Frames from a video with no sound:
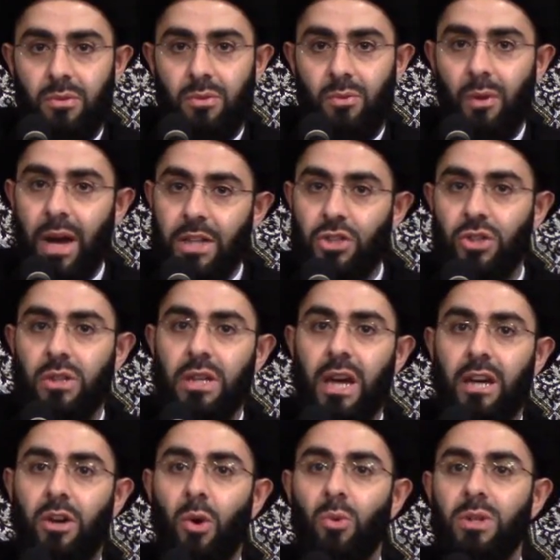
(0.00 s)
Rationally,
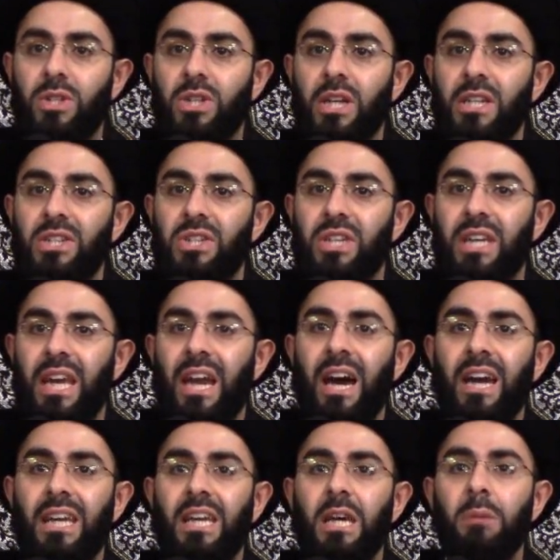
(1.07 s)
a coincidence
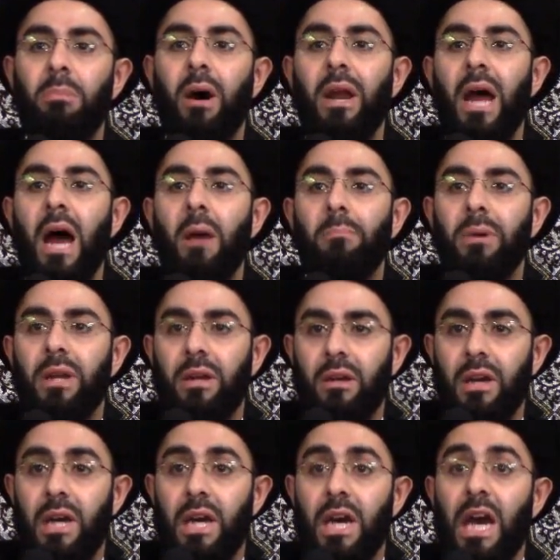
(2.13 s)
cannot keep on happening.
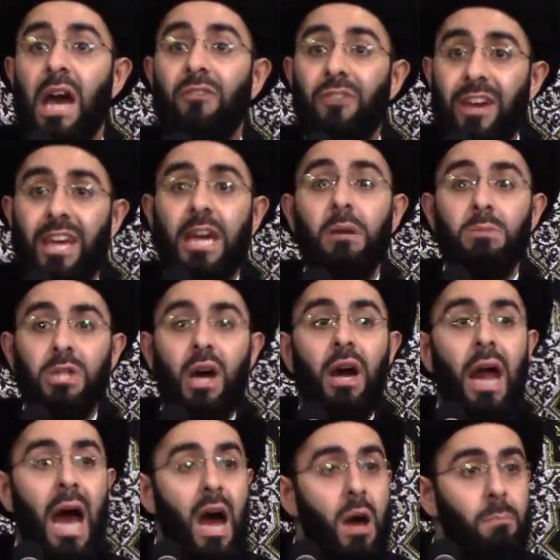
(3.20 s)
If it keeps on
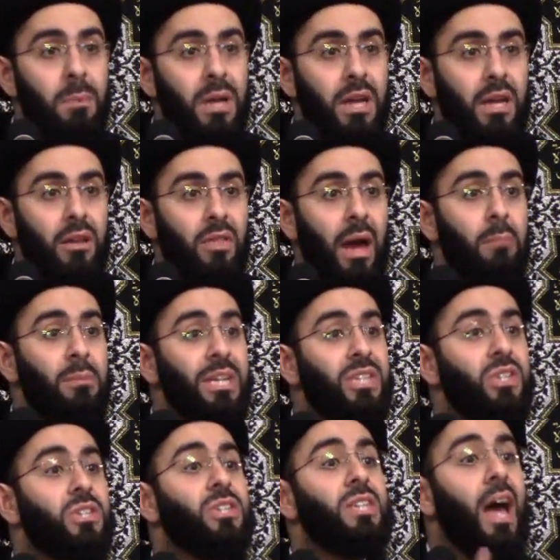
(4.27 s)
happening, that means
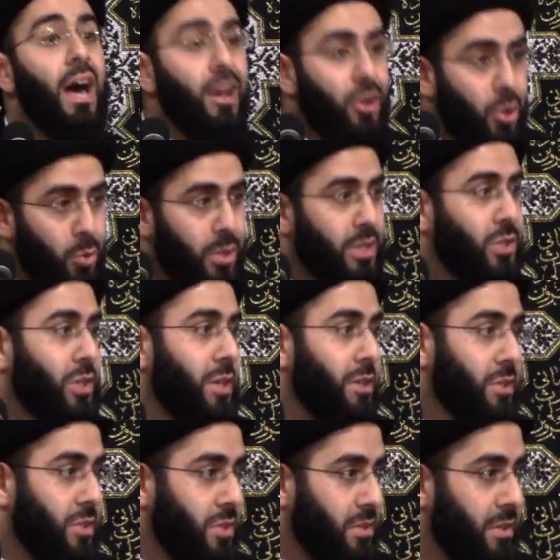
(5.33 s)
it's not a
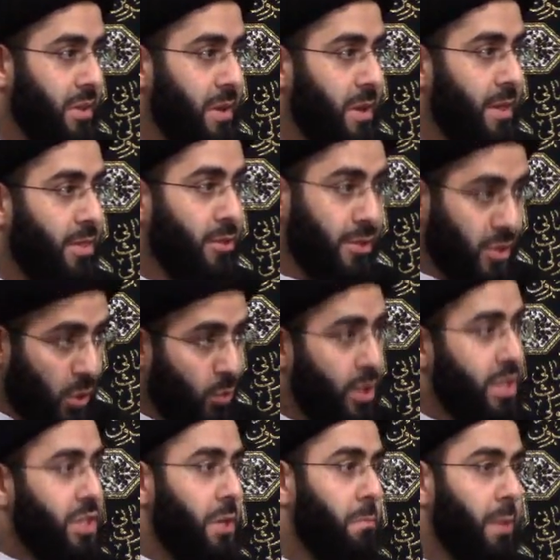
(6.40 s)
coincidence. There's a
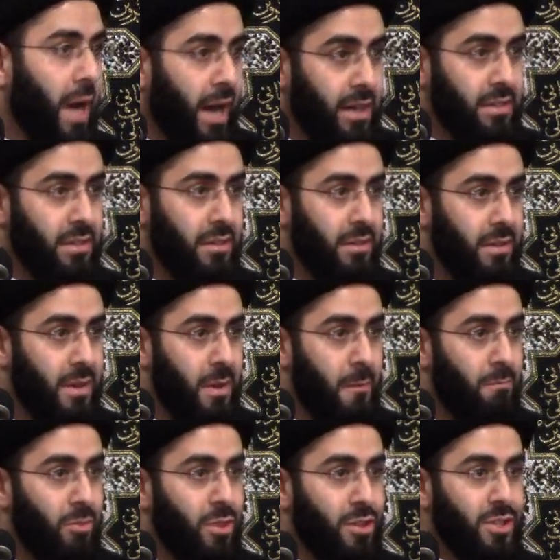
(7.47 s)
reason behind it.
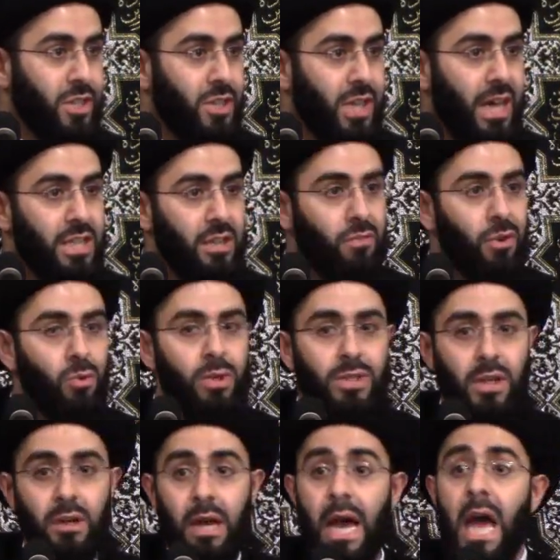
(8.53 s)
There's a scientific
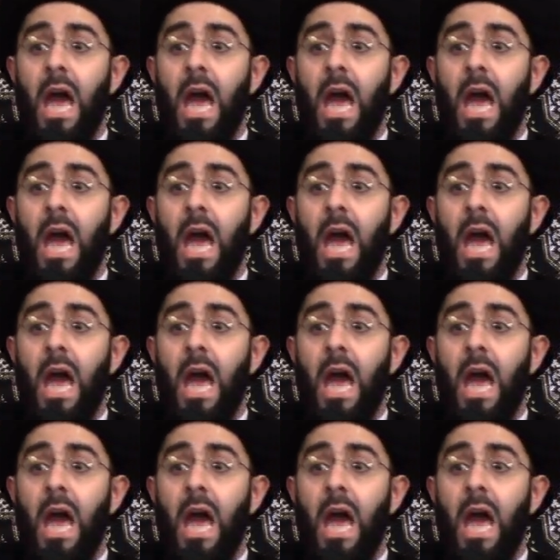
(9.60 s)
reason.